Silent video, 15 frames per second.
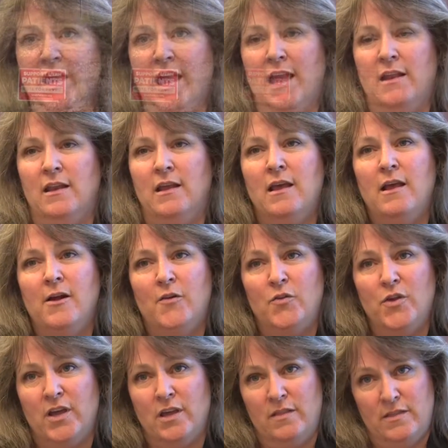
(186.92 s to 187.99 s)
can
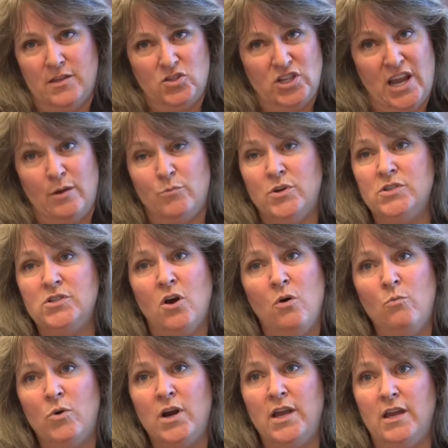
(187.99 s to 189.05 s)
look at the chamber's
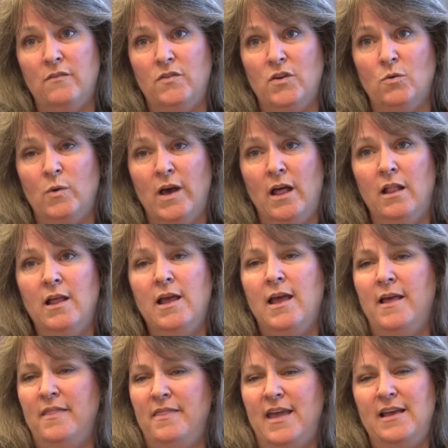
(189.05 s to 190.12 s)
homework, if you will.
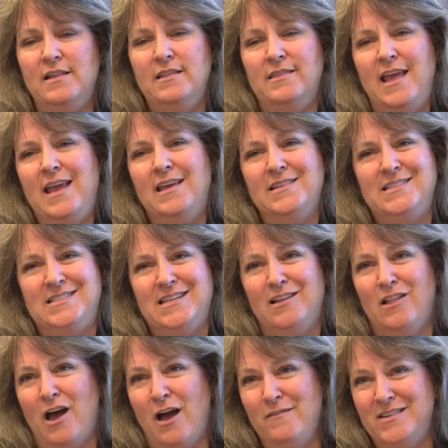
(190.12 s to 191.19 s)
They can
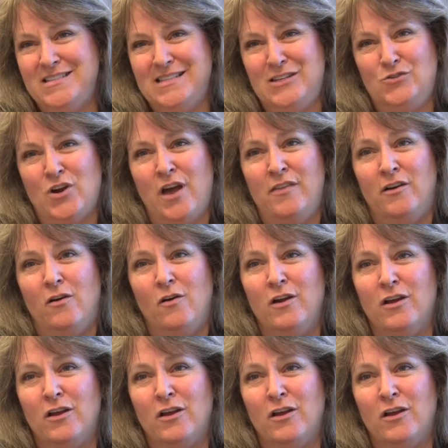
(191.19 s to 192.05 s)
still obviously draw their own